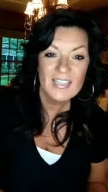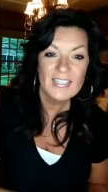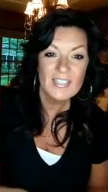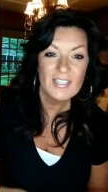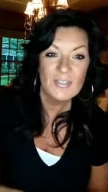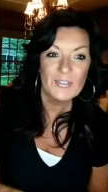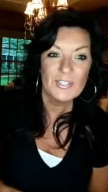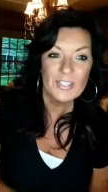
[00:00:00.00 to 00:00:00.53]

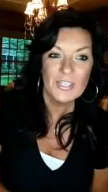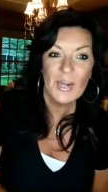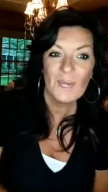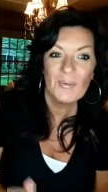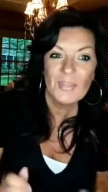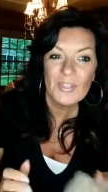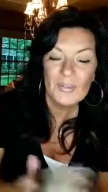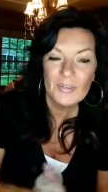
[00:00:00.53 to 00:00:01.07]
to share
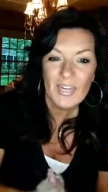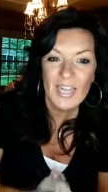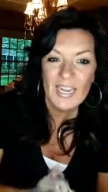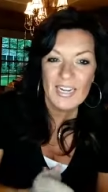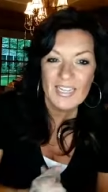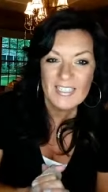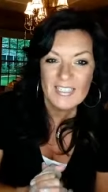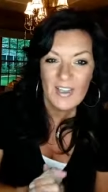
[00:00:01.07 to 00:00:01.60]
with you
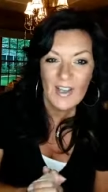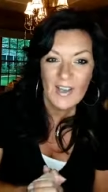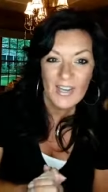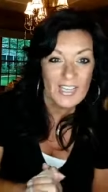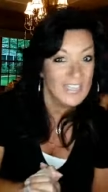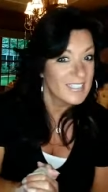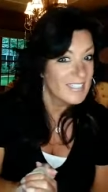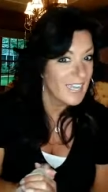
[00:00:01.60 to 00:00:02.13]
ladies on
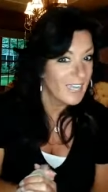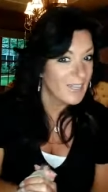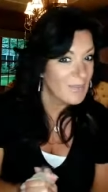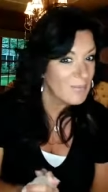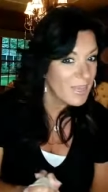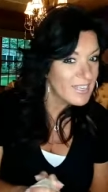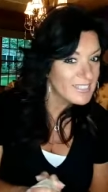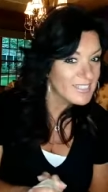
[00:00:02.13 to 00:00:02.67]
a daily
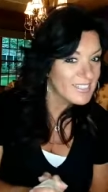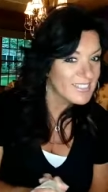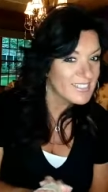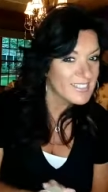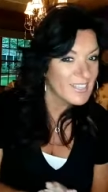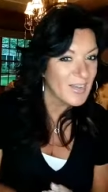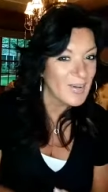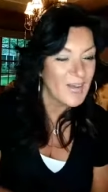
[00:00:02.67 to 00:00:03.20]
basis.
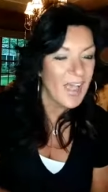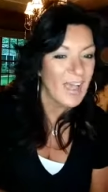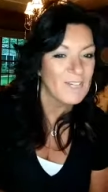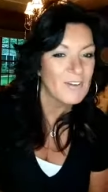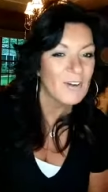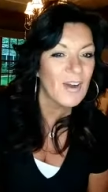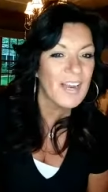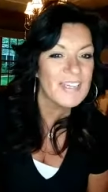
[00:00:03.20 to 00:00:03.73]
So have
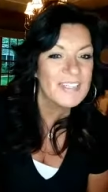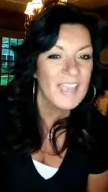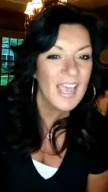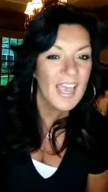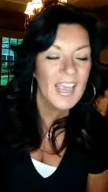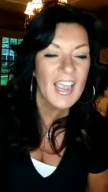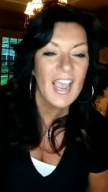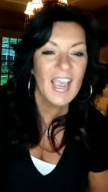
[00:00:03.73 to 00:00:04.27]
a great
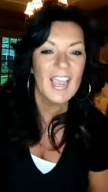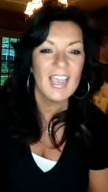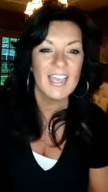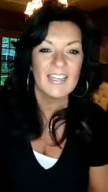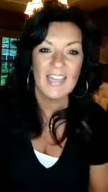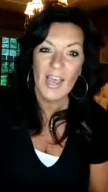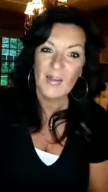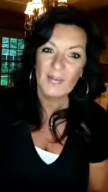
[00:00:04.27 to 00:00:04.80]
day,
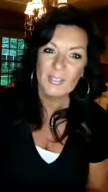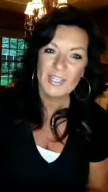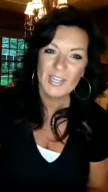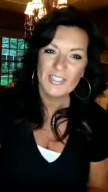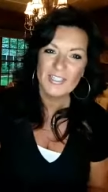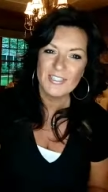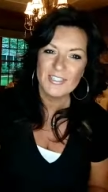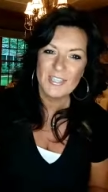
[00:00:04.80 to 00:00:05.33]
and I will
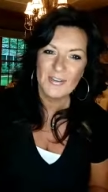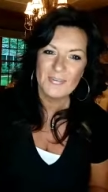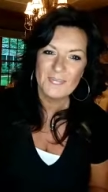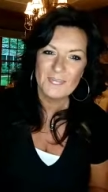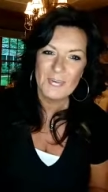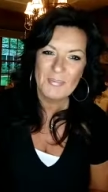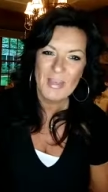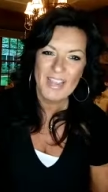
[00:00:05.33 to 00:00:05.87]
talk to you soon.
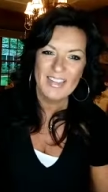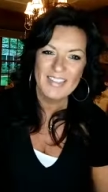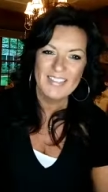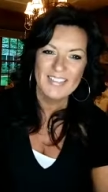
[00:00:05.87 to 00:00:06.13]
Bye bye.